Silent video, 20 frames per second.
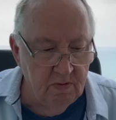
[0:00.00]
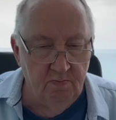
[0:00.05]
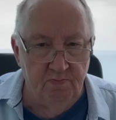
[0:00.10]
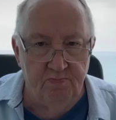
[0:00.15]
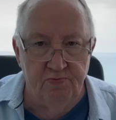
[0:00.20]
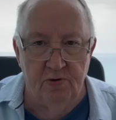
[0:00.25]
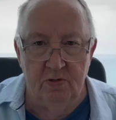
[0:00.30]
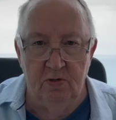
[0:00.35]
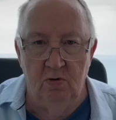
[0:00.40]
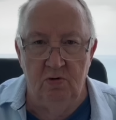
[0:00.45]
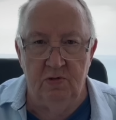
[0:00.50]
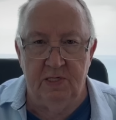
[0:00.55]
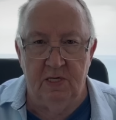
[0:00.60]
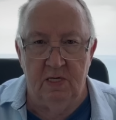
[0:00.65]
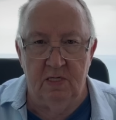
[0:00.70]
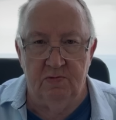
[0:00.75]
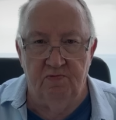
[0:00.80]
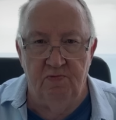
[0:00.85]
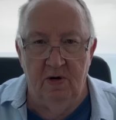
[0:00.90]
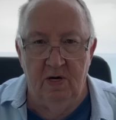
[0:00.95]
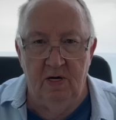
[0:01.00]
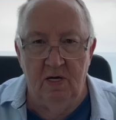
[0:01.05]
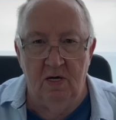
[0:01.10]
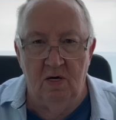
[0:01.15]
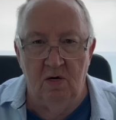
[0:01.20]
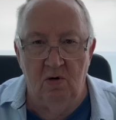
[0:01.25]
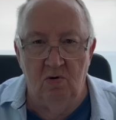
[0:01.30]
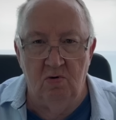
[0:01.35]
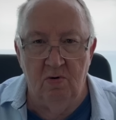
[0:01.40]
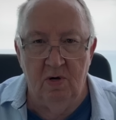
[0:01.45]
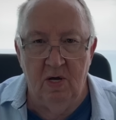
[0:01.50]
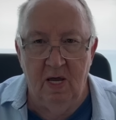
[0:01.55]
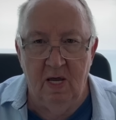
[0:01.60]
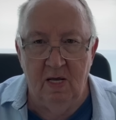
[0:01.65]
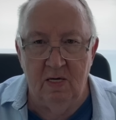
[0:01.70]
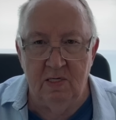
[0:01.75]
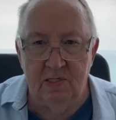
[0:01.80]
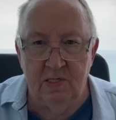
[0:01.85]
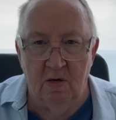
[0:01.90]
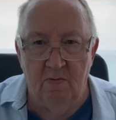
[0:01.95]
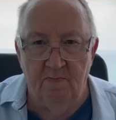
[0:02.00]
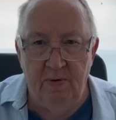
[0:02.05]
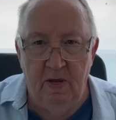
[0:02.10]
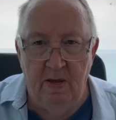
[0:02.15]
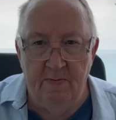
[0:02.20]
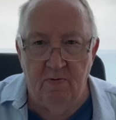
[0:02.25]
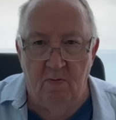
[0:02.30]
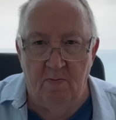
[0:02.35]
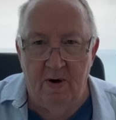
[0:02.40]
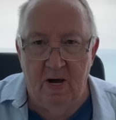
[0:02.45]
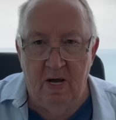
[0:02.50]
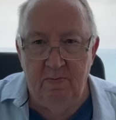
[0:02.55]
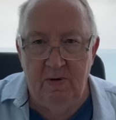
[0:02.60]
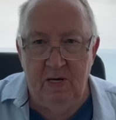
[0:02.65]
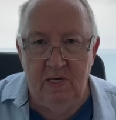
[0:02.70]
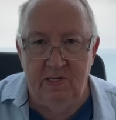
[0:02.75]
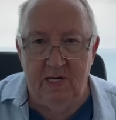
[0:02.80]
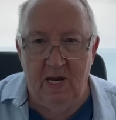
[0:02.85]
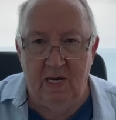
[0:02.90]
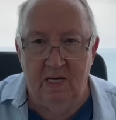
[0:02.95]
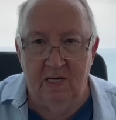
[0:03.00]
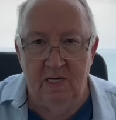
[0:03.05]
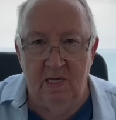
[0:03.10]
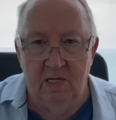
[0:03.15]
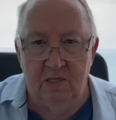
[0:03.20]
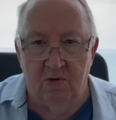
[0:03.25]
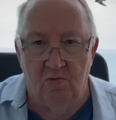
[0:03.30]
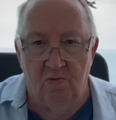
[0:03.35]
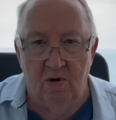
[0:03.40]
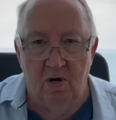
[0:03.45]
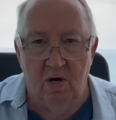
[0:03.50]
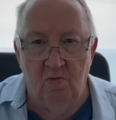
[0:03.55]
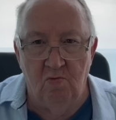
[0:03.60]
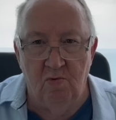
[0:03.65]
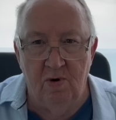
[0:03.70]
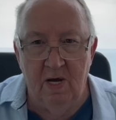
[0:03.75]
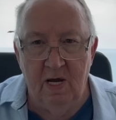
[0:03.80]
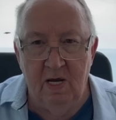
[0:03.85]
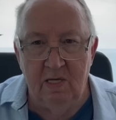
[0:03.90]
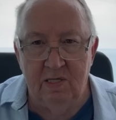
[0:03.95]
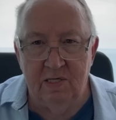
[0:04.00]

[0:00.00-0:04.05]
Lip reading: produced this video, and some people might be taking it the wrong way,